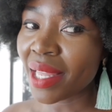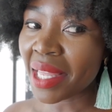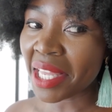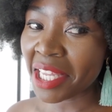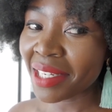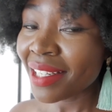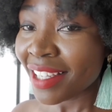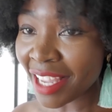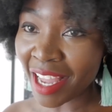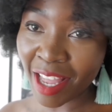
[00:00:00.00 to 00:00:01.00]
and
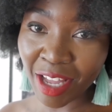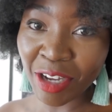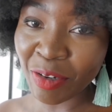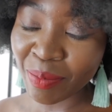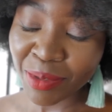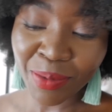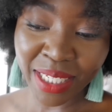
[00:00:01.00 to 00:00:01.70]
here i am to